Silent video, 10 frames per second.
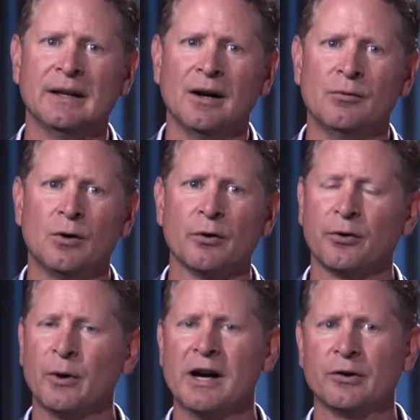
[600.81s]
of over
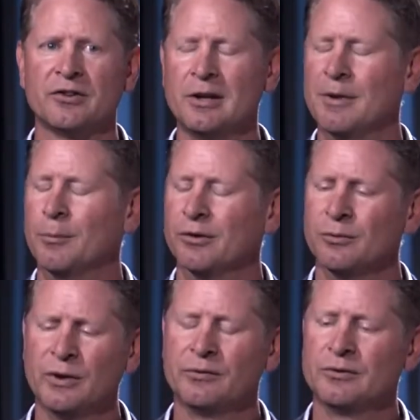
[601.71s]
300 team members,
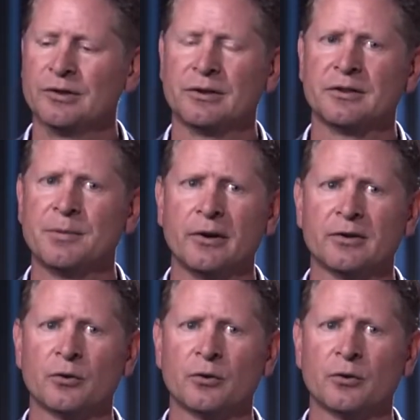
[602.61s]
and we've just experienced